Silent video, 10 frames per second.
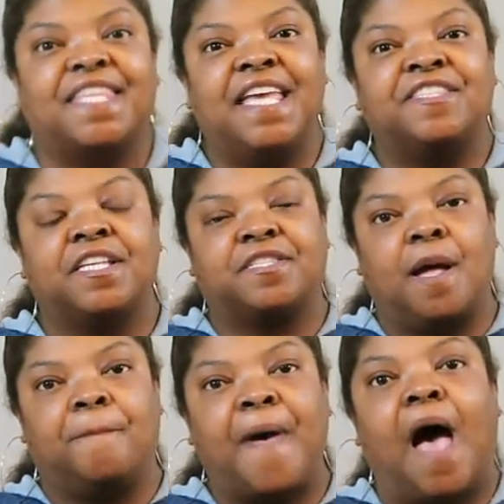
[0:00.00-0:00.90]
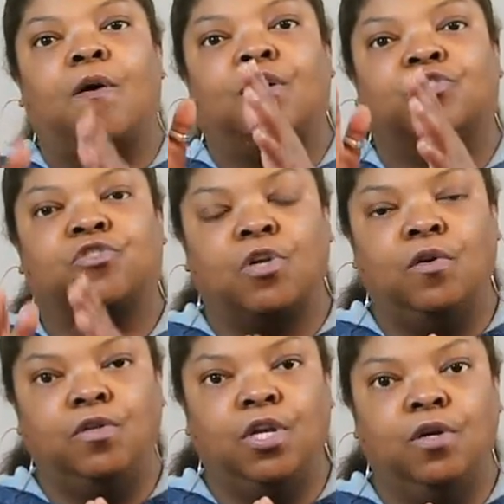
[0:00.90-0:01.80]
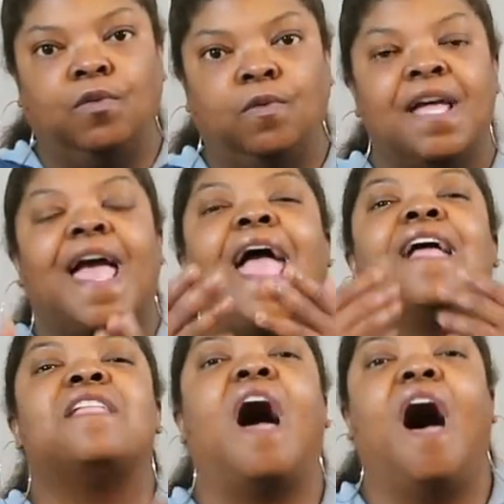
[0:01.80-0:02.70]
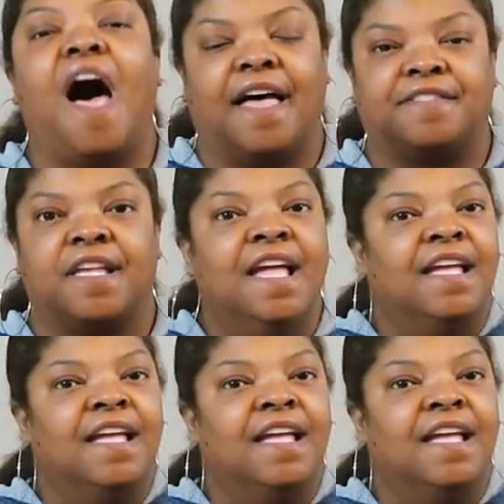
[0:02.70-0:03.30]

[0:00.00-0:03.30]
This is about Asuelu and us.